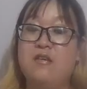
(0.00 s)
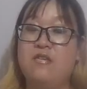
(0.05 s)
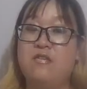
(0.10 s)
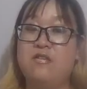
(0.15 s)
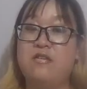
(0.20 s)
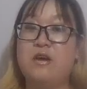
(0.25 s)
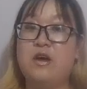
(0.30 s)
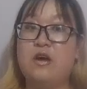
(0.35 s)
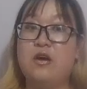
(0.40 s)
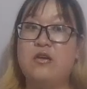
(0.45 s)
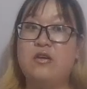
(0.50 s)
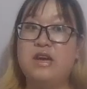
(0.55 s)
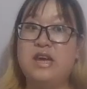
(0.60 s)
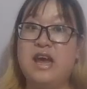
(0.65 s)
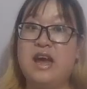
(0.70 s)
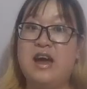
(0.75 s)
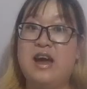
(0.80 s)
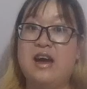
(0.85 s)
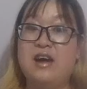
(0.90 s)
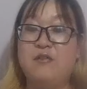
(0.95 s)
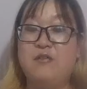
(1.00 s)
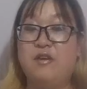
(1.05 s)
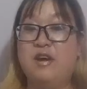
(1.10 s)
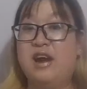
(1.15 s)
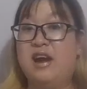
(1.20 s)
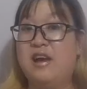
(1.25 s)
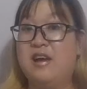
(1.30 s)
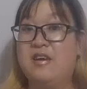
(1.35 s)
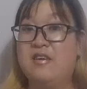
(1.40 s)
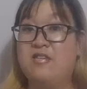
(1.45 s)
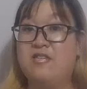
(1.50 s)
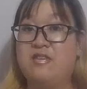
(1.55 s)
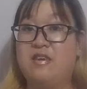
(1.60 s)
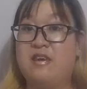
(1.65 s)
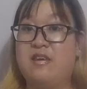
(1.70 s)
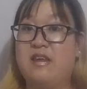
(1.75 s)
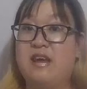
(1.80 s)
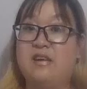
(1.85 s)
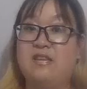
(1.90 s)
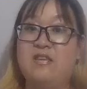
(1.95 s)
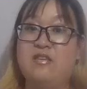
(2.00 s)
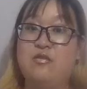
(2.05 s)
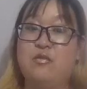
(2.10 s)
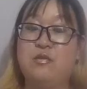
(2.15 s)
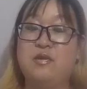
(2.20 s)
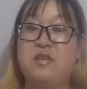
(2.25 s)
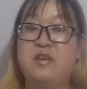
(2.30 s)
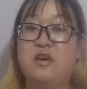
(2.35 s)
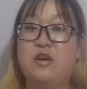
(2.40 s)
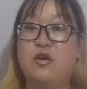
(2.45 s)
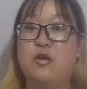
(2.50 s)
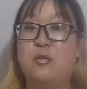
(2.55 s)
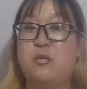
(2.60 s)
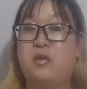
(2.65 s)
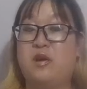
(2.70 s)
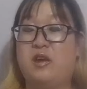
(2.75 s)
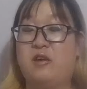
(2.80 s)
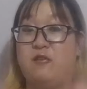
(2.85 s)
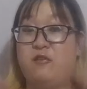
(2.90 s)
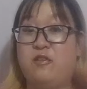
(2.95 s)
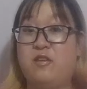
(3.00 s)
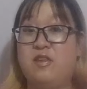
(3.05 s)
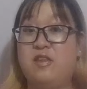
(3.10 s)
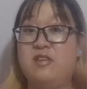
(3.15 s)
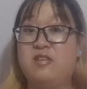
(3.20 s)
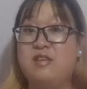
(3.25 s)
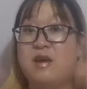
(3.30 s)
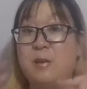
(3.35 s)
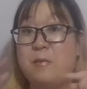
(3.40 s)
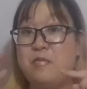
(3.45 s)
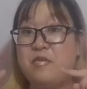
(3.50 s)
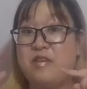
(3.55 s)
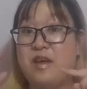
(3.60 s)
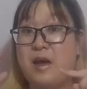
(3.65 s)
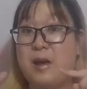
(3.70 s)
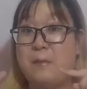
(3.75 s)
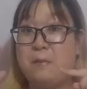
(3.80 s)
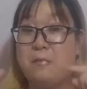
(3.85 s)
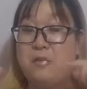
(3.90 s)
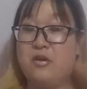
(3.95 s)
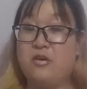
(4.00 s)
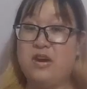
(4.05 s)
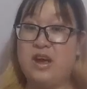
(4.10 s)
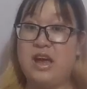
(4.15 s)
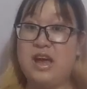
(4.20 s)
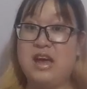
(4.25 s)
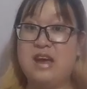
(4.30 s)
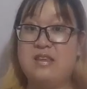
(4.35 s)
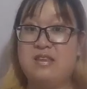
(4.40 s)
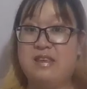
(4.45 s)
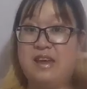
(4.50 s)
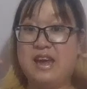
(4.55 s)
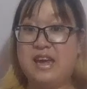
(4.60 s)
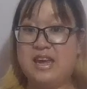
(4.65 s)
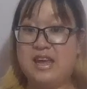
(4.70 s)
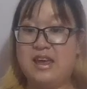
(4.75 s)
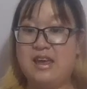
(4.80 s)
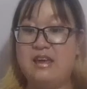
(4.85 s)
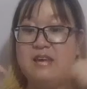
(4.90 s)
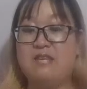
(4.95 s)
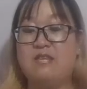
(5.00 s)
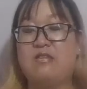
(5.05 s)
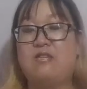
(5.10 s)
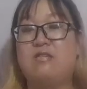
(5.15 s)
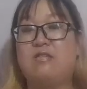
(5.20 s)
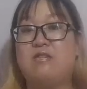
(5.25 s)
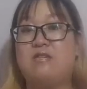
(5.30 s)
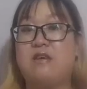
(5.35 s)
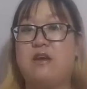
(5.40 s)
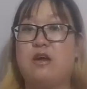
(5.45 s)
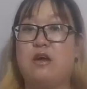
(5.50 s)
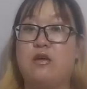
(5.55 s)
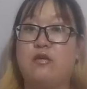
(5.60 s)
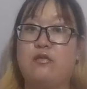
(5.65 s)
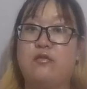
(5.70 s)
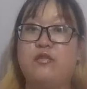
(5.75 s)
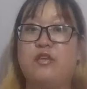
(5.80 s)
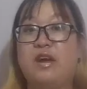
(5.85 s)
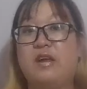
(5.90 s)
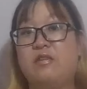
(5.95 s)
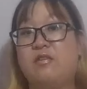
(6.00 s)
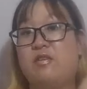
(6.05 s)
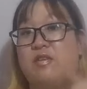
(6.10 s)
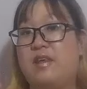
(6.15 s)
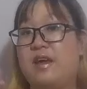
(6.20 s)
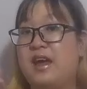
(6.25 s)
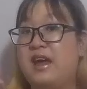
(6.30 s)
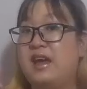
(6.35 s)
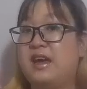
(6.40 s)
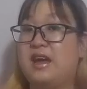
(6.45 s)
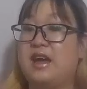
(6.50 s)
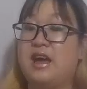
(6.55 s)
So yeah, if you guys like this video, give it a thumbs up. Okay, like it. So don't forget to like,